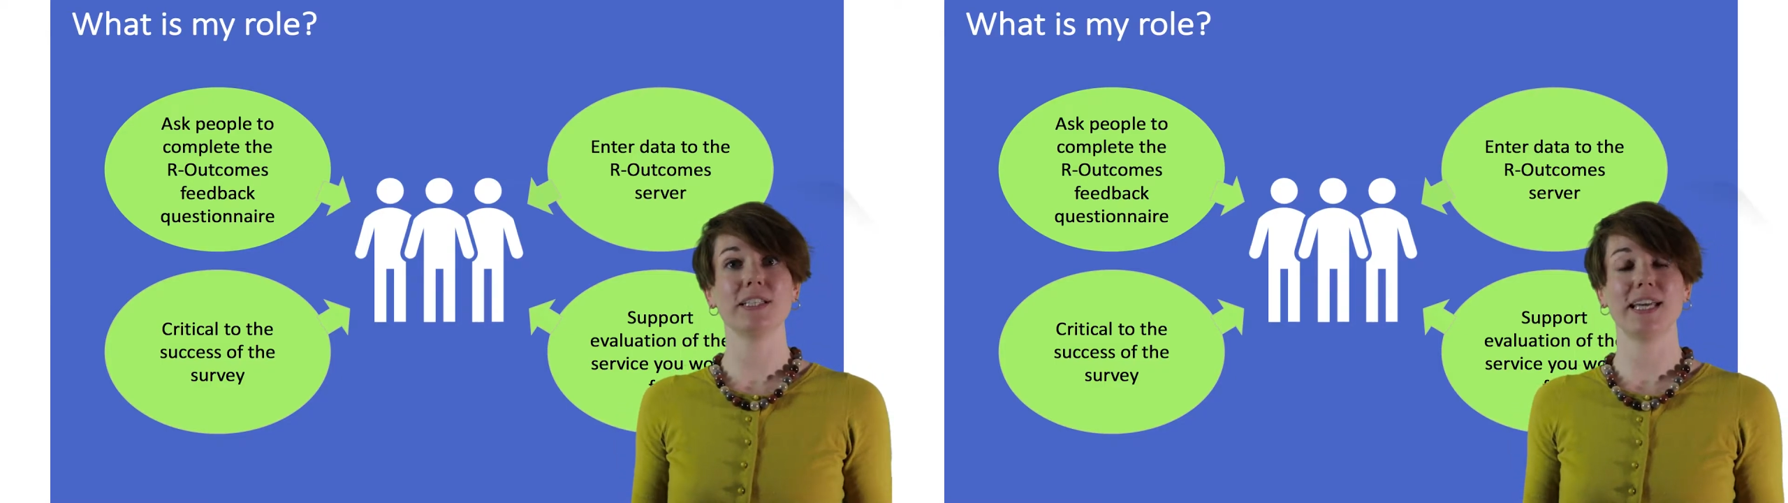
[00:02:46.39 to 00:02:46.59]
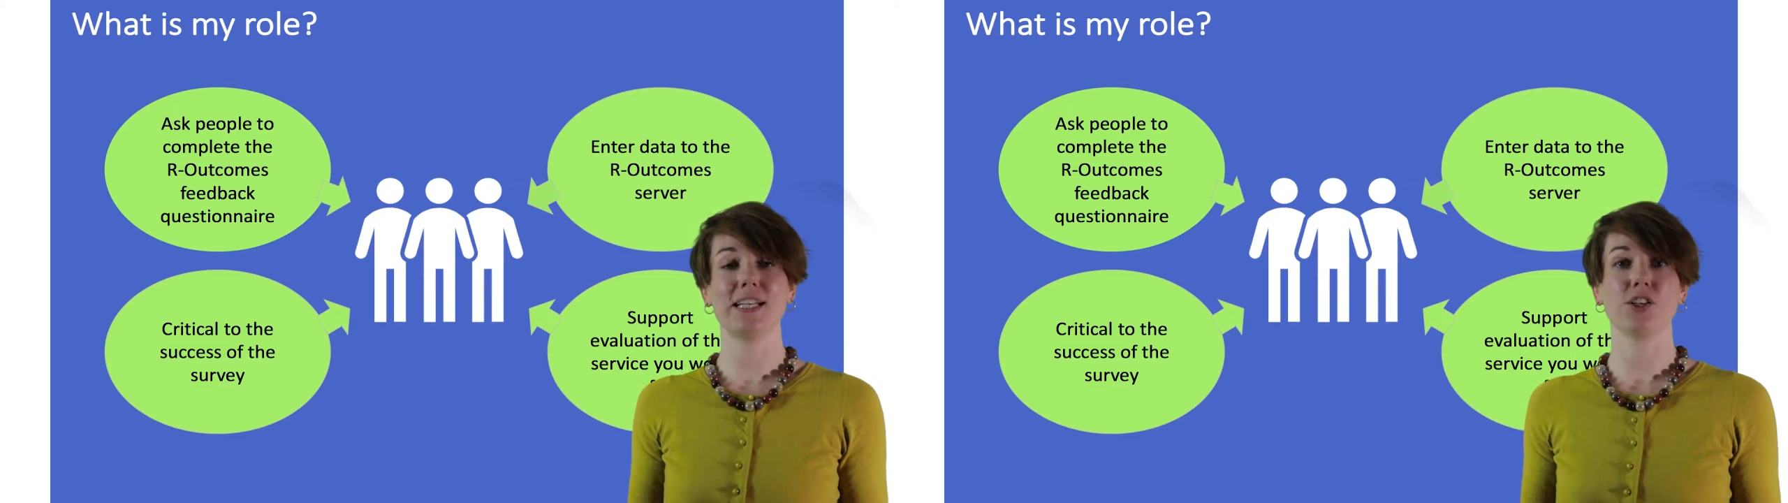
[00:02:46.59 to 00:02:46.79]

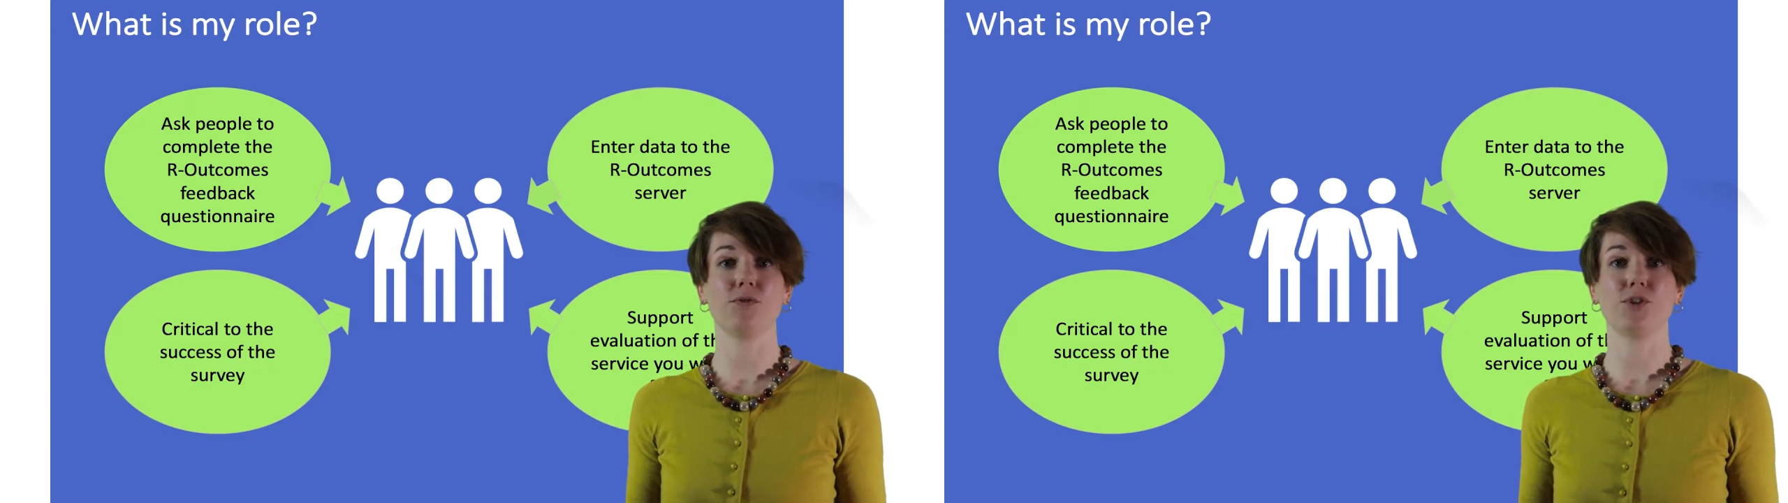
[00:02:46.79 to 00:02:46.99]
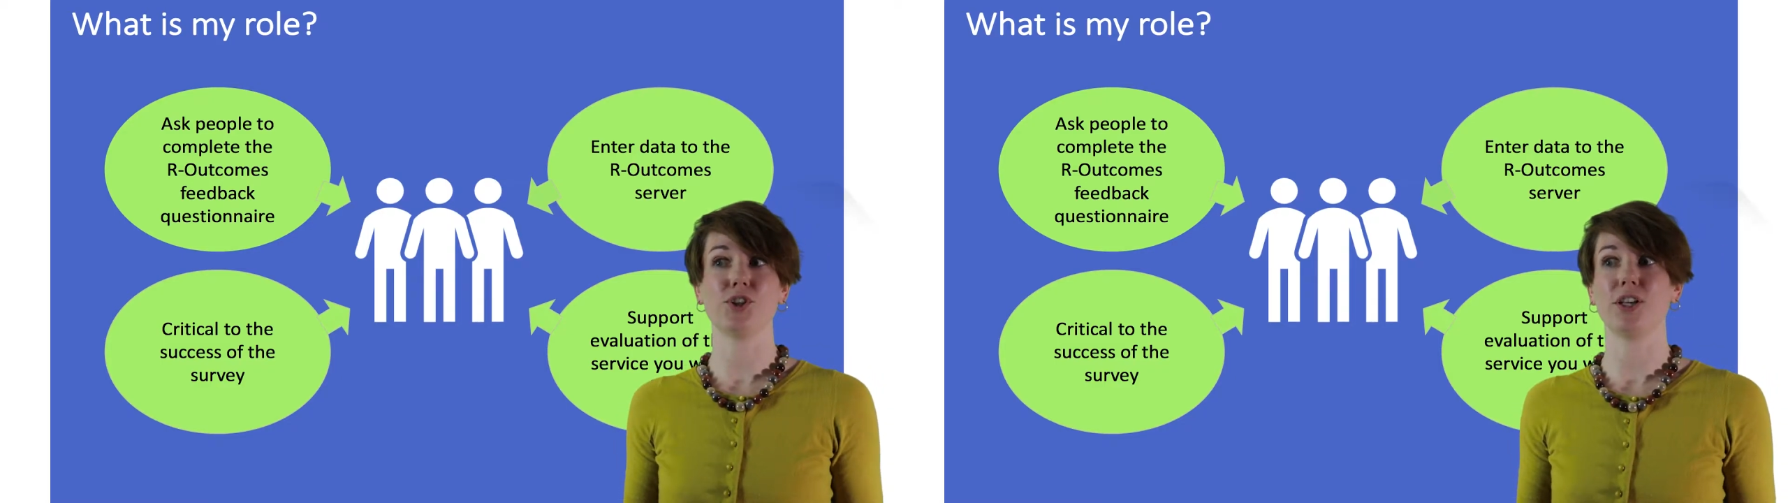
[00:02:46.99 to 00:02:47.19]
the data
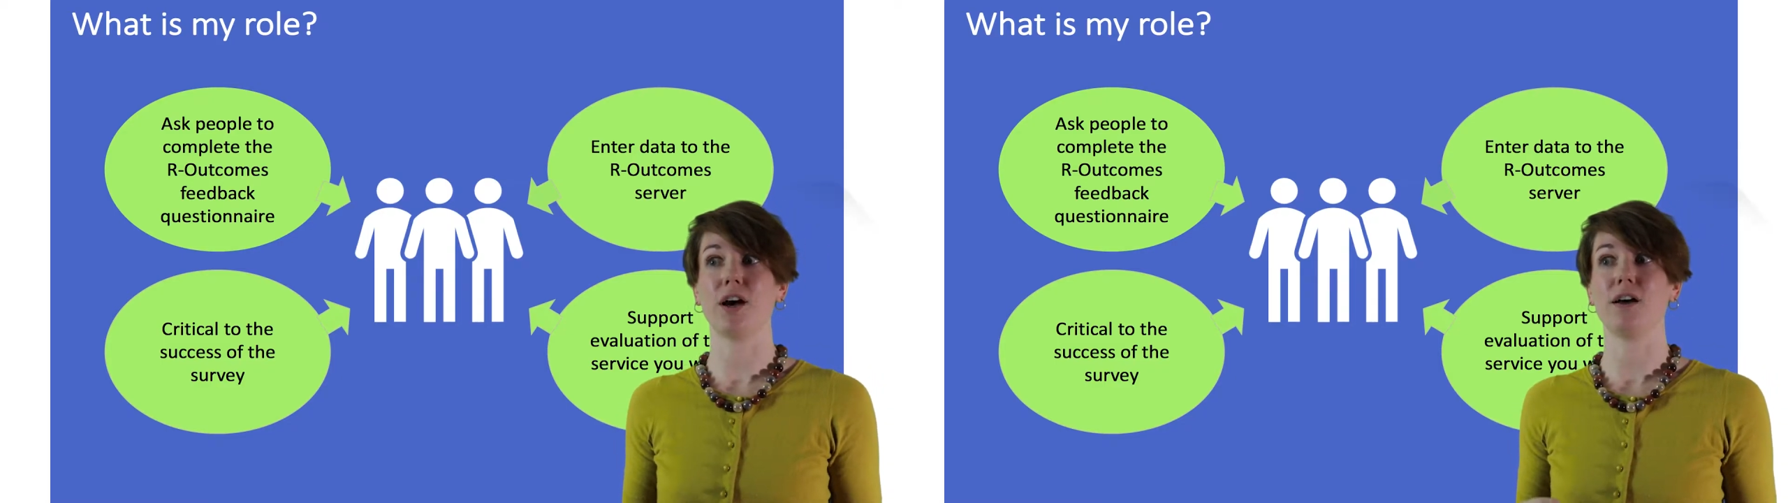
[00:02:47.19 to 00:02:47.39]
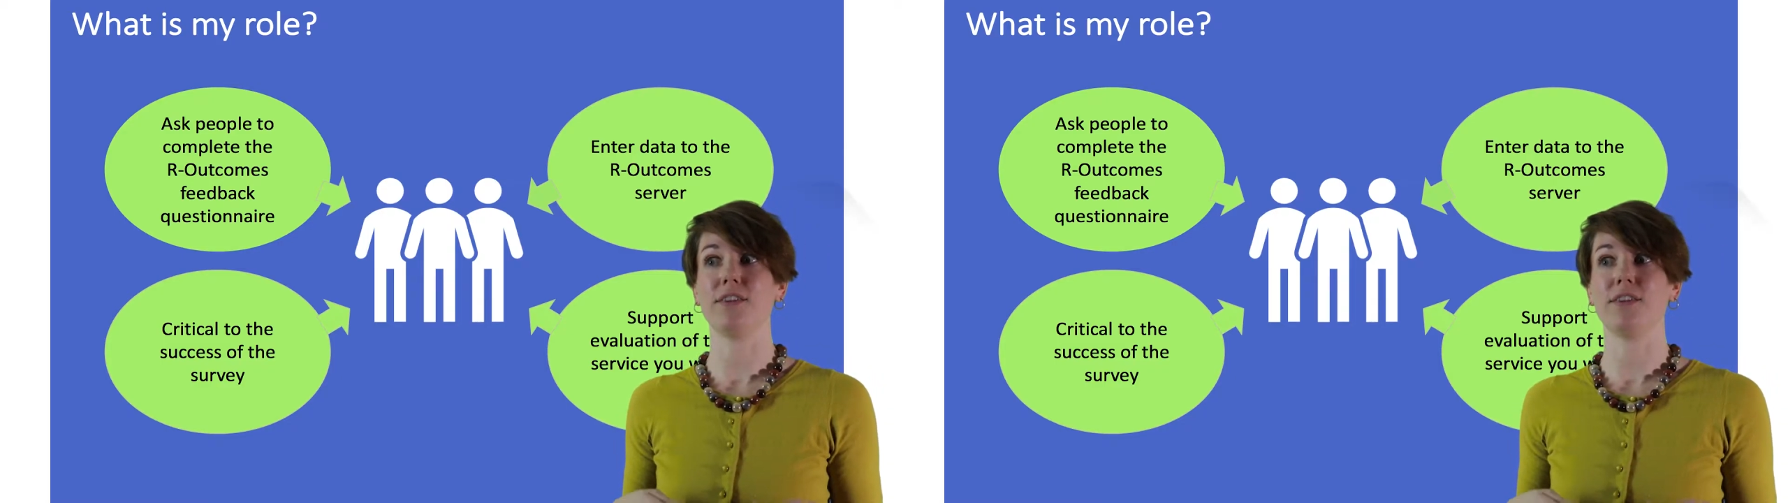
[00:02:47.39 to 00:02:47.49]
onto the